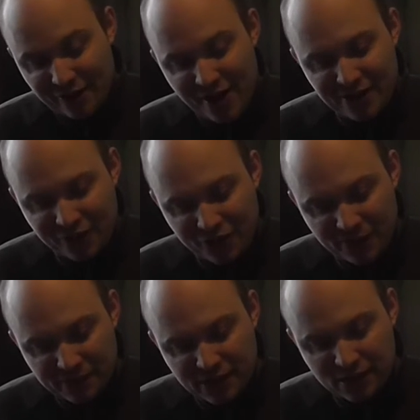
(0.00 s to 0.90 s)
Right to
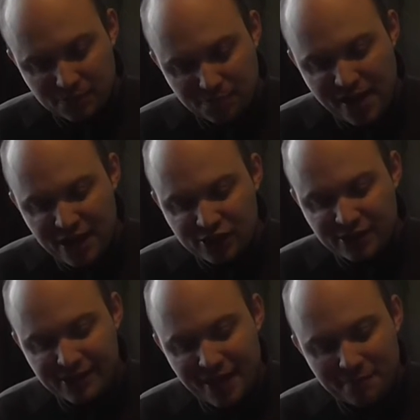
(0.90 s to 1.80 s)
freedom of speech,
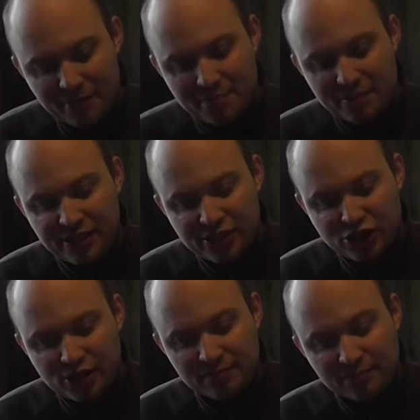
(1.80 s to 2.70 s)
assembly,
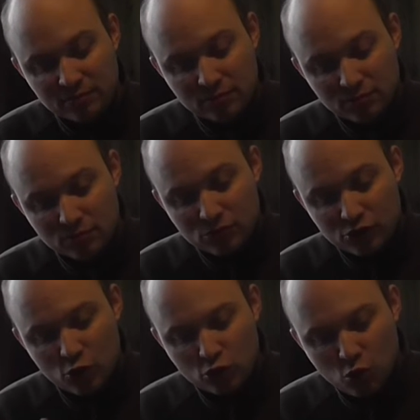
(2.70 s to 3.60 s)
petition,
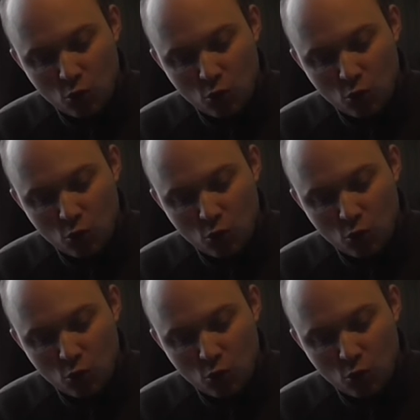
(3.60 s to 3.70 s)
no